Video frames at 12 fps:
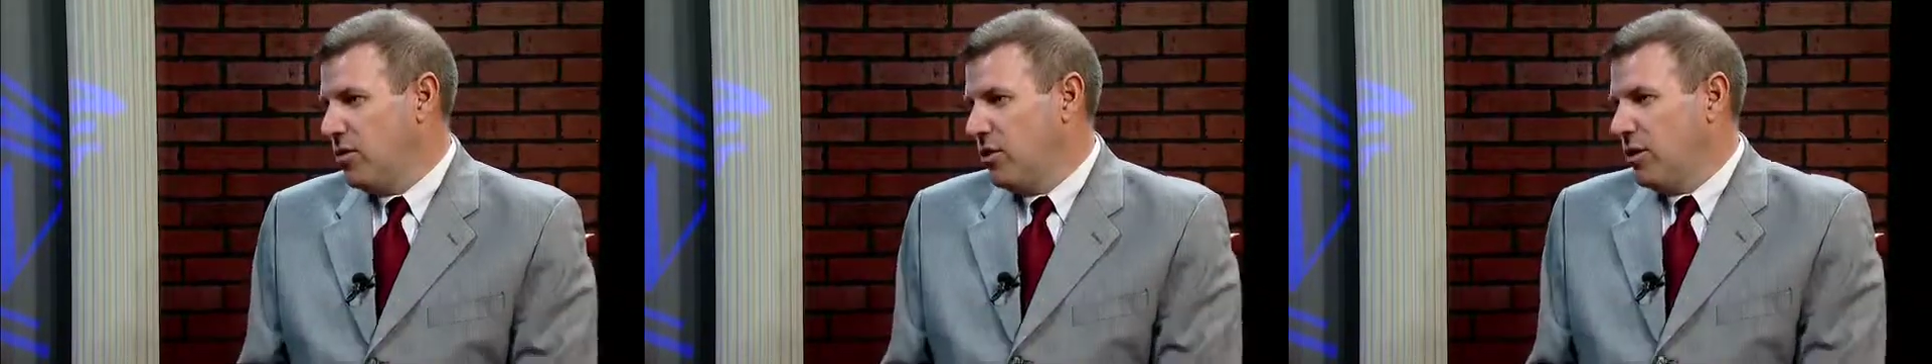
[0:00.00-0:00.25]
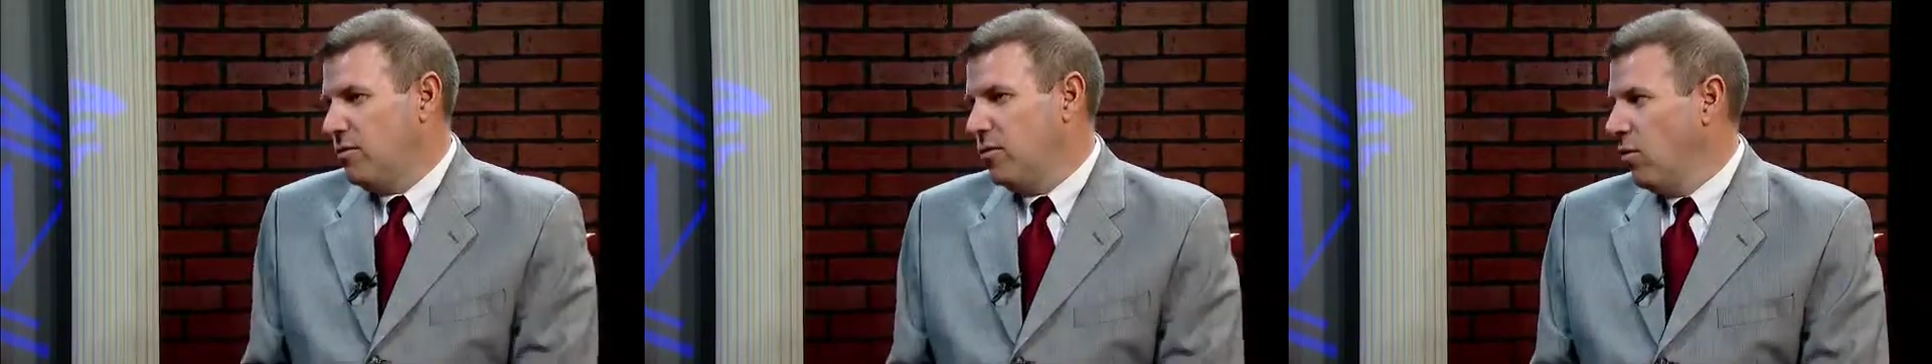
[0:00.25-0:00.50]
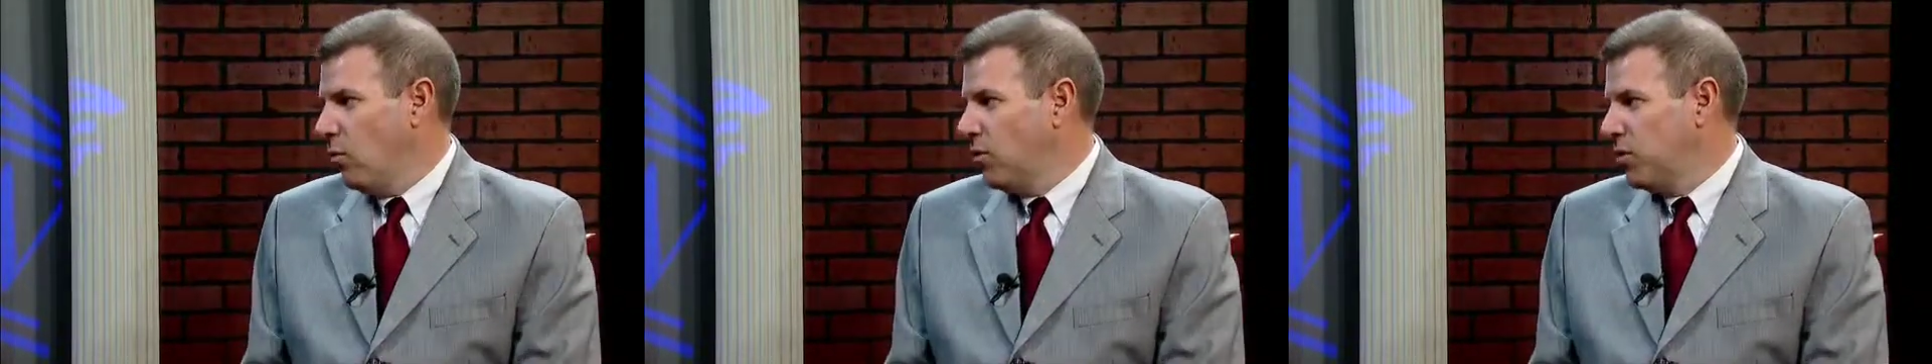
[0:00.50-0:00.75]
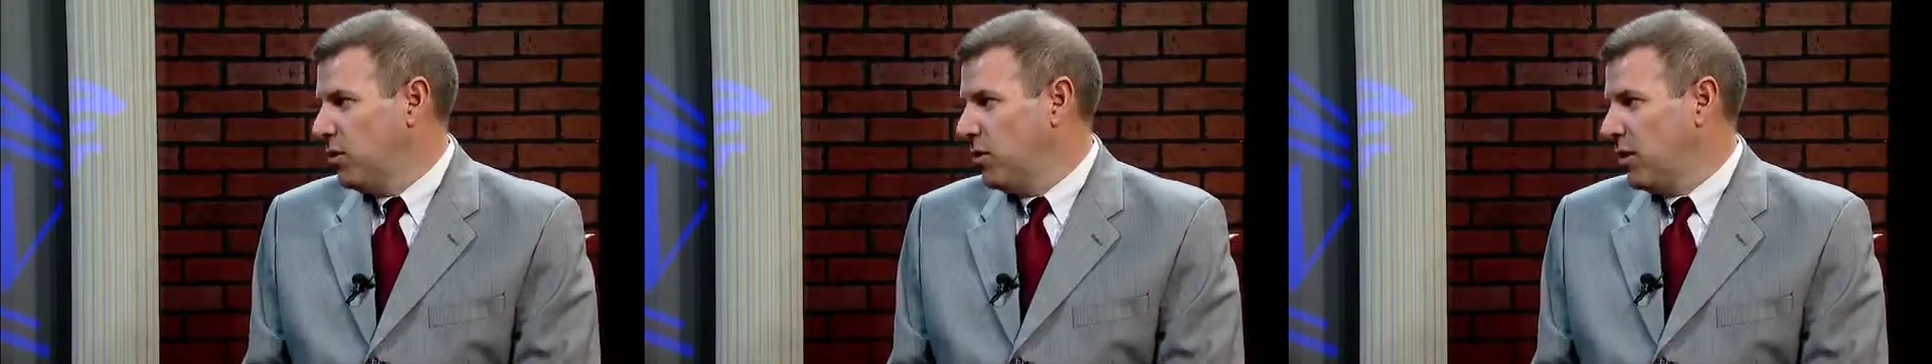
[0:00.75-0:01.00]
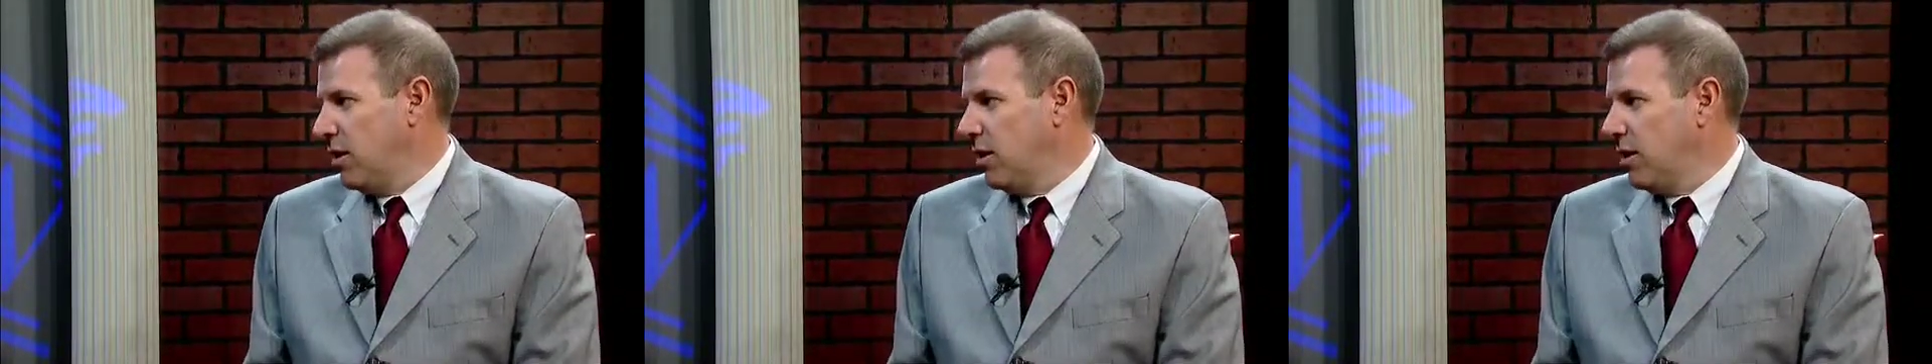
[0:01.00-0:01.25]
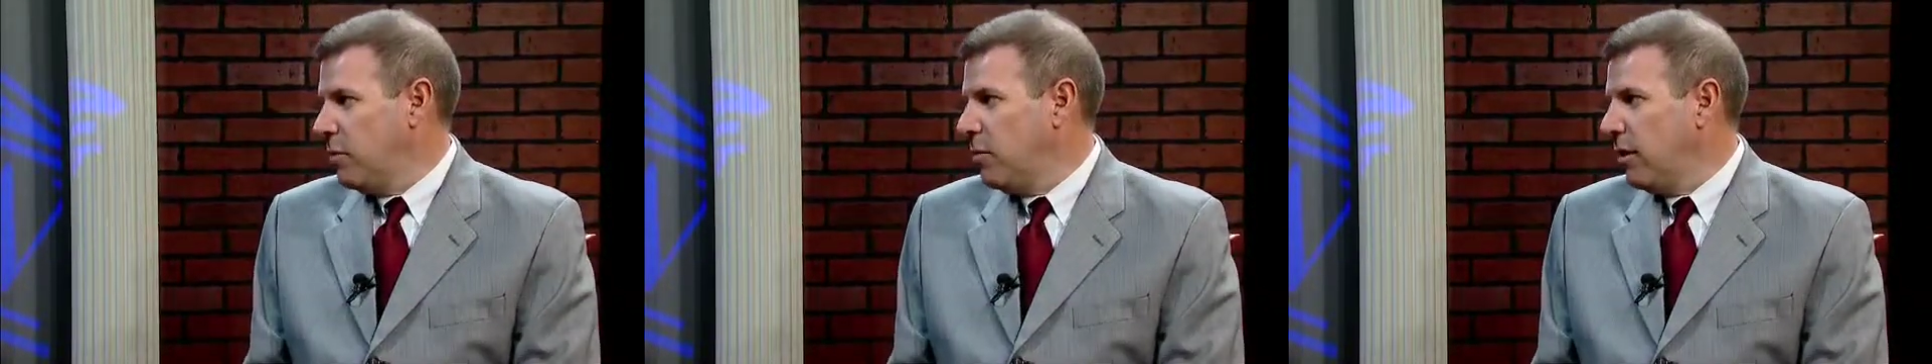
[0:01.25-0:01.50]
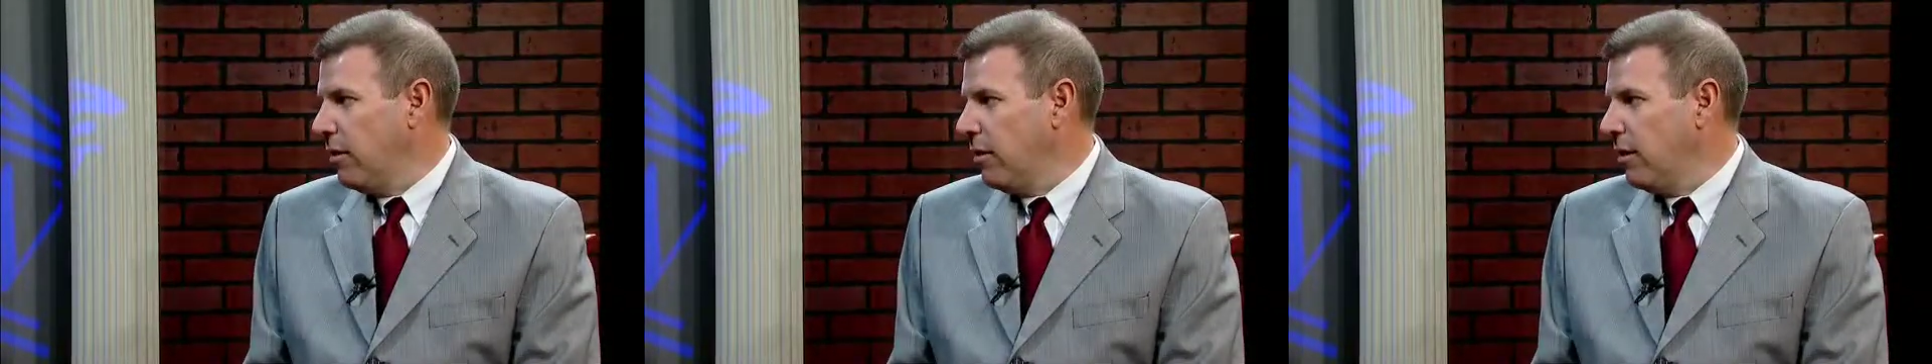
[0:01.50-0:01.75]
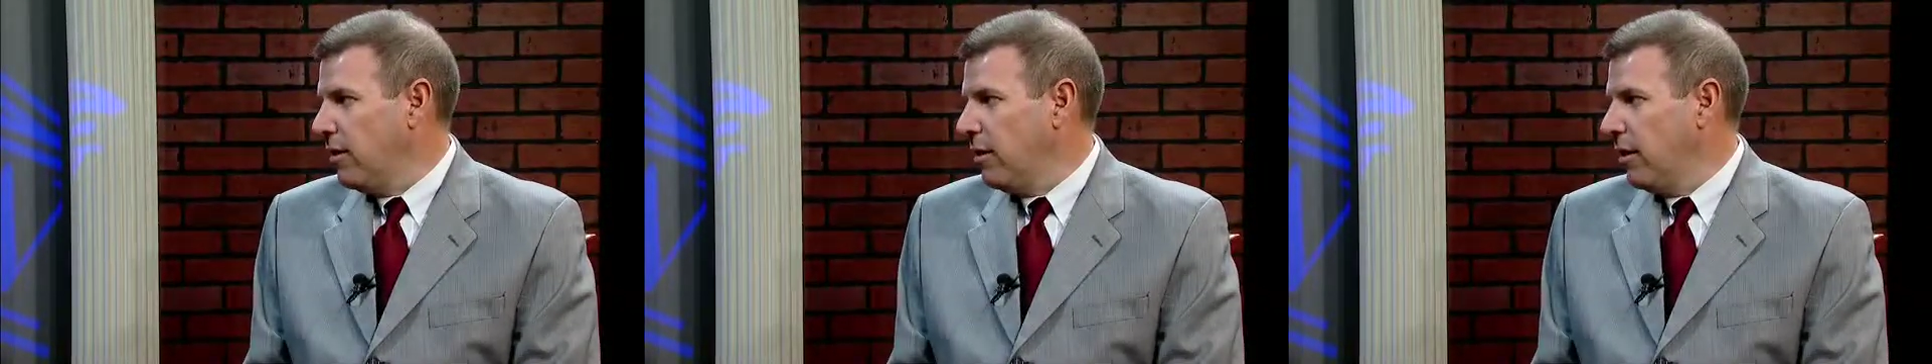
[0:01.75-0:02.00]
And then once we decided to get
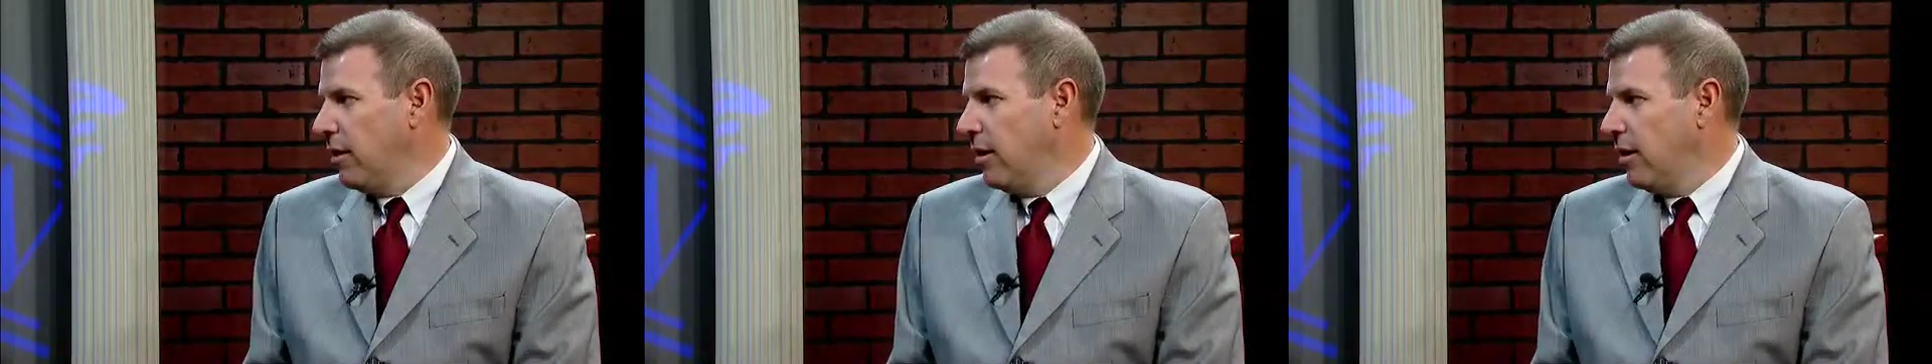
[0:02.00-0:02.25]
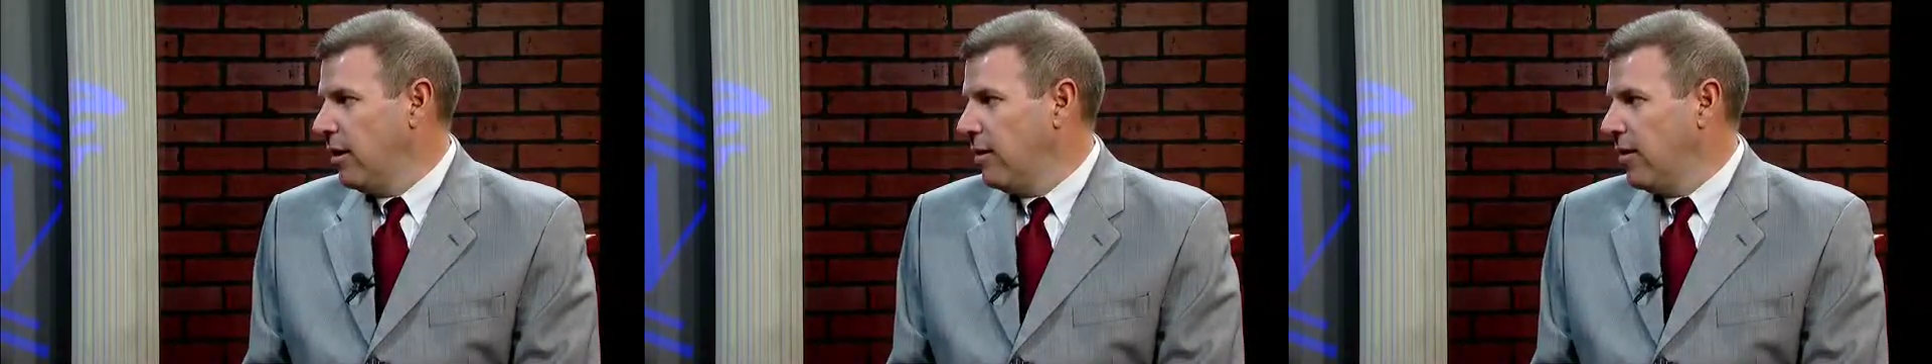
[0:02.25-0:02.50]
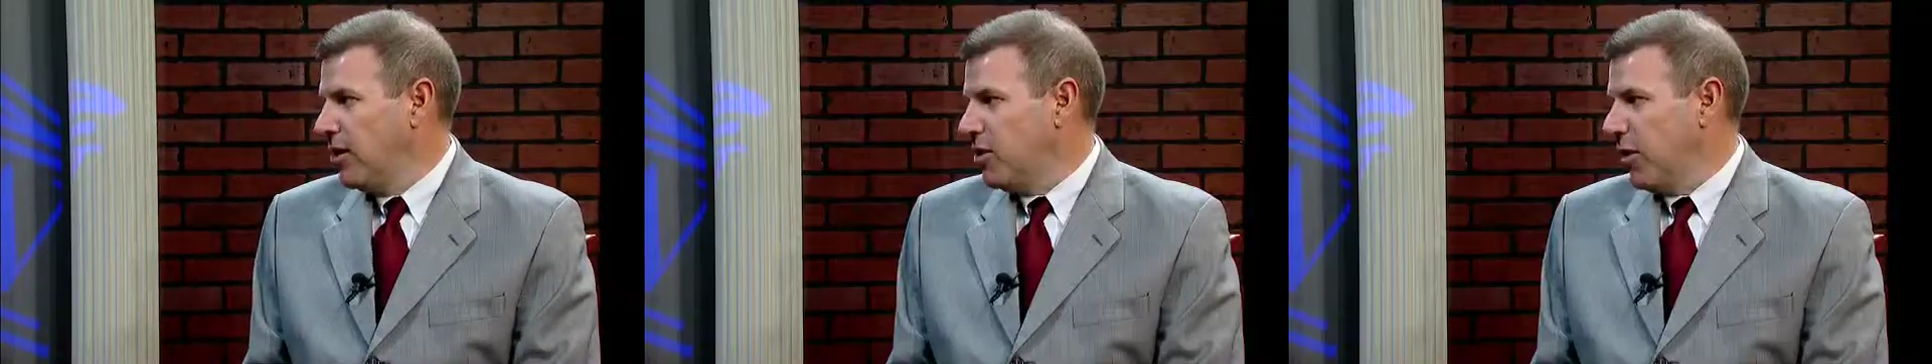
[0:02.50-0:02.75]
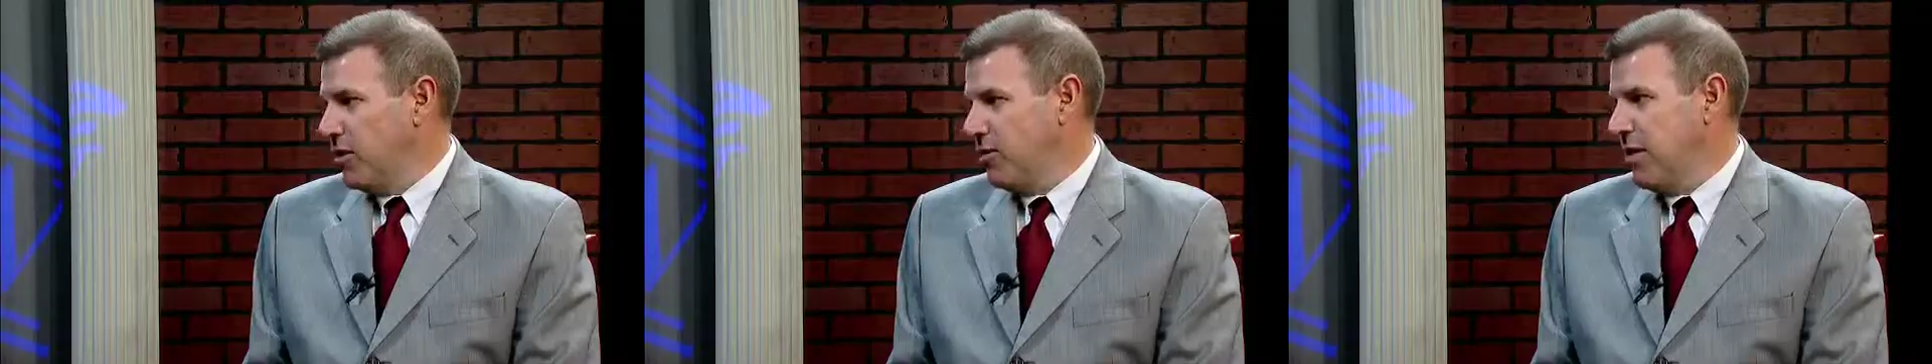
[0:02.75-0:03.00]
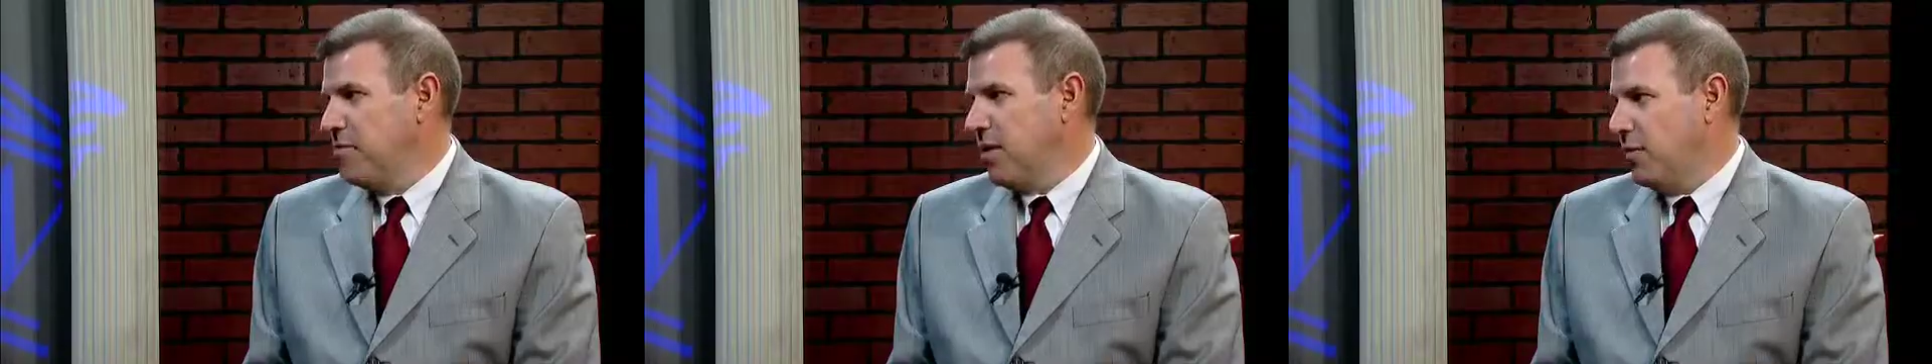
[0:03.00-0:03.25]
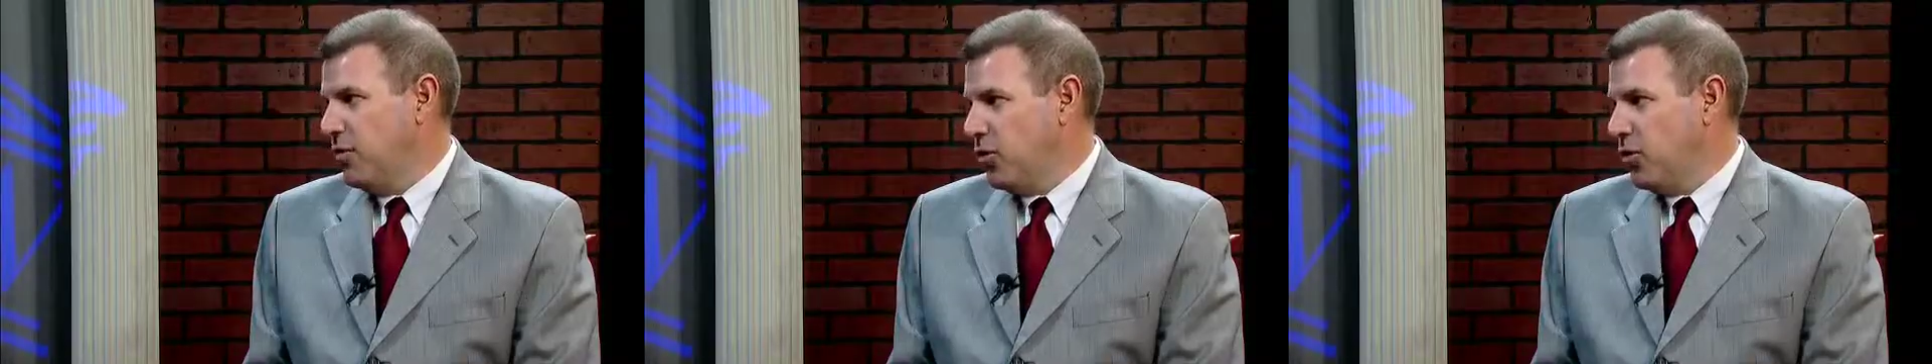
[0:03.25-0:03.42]
married, that's about the same time the